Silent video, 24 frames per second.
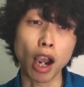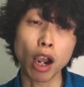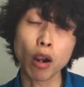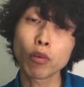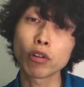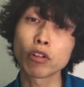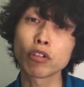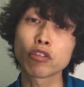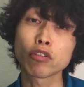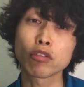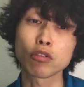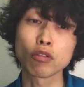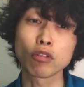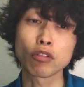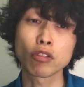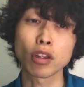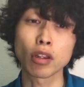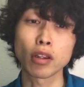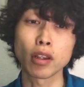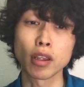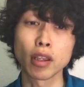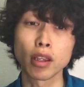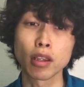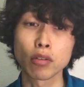hours to
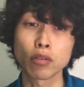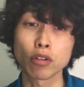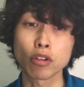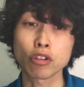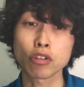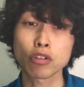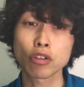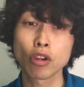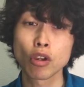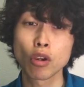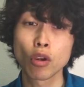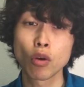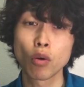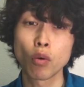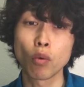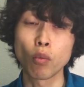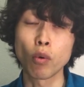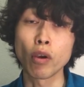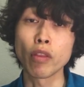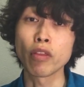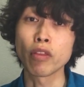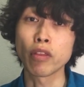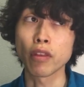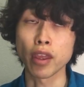study English
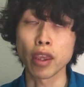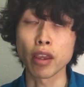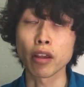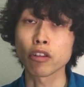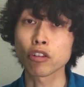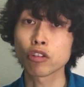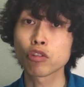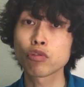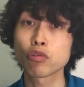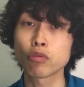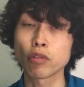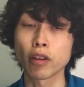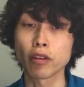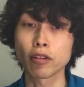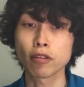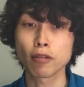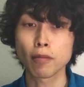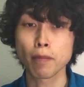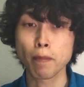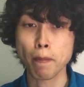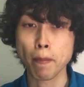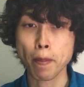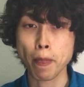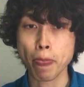when they are students.